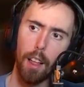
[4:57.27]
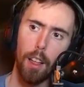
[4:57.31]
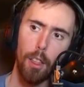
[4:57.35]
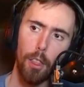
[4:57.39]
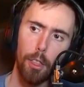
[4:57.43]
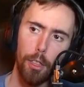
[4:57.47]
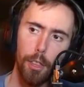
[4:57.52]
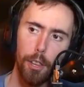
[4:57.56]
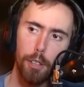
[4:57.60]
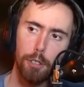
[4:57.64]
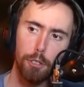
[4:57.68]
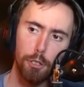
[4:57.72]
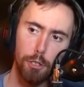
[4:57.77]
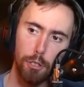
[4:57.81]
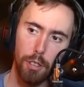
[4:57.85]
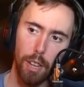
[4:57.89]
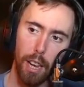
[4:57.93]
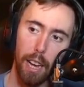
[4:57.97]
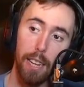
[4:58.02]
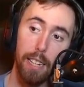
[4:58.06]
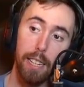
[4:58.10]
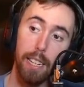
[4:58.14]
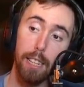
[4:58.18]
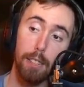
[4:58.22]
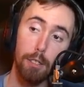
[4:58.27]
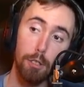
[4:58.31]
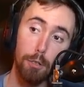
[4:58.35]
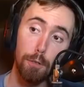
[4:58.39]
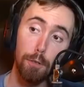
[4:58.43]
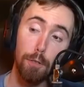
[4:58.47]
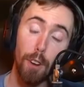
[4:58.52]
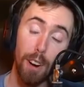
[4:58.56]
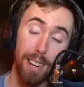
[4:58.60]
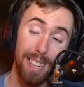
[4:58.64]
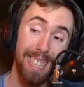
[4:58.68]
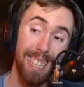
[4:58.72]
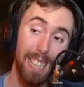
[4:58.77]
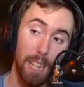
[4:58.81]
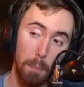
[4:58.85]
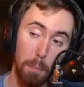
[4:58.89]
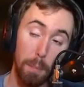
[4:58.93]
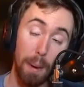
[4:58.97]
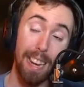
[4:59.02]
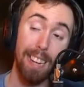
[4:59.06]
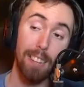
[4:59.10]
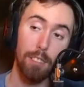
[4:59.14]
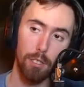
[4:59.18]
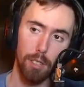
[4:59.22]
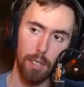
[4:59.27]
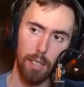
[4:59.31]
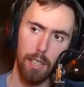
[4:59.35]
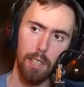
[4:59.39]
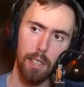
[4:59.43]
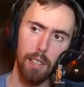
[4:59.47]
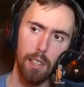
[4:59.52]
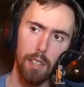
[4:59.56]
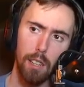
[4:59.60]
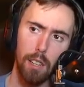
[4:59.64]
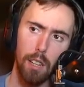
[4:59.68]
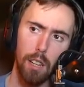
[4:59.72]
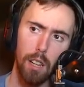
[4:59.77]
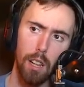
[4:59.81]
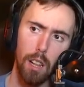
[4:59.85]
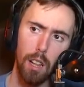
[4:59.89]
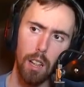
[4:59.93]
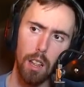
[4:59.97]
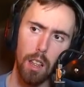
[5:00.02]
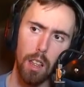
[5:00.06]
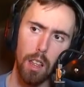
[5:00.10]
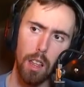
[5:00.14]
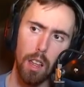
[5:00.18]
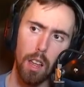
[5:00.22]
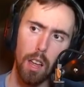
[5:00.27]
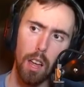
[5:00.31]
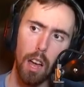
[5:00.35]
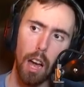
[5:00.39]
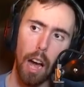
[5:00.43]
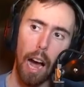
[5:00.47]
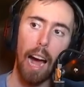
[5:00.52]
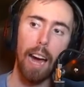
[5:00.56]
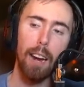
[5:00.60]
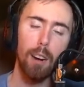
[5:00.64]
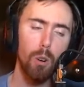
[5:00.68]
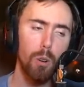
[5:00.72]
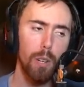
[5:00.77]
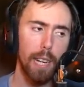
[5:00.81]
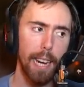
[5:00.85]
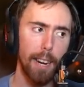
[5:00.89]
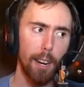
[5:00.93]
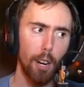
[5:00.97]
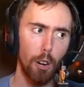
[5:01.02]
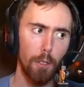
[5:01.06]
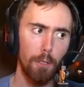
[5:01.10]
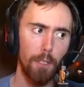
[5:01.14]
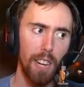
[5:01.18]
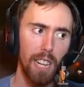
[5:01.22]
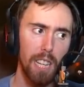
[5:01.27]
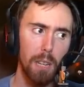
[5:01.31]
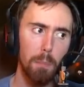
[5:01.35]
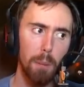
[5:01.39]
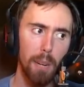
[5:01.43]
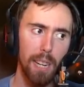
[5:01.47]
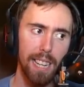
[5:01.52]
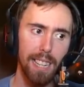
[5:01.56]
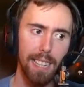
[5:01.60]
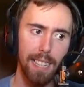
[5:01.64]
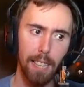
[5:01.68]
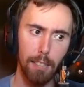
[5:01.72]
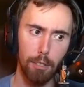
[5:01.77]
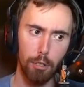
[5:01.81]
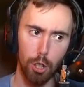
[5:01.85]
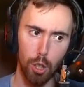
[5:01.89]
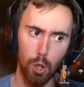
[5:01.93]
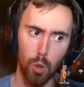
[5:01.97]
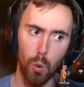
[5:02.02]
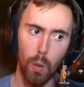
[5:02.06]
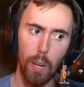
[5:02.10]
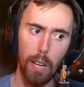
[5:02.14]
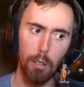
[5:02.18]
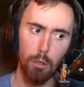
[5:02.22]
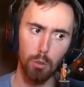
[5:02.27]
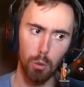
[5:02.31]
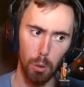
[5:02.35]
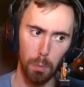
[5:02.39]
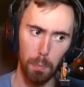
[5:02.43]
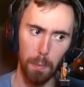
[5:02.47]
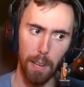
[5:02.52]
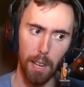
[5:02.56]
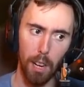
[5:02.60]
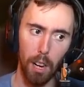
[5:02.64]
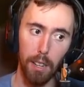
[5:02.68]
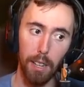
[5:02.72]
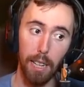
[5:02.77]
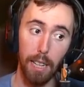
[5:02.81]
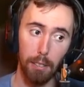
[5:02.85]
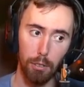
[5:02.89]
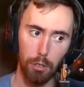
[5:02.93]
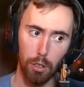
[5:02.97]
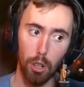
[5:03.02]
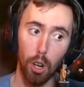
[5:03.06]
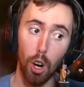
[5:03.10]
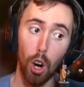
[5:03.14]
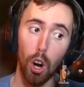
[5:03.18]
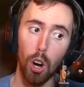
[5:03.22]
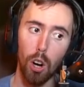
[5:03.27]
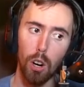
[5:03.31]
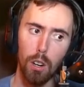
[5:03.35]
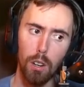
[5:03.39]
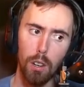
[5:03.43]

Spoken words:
This set is fucking amazing. I don't care if anybody disagrees with me on this at all.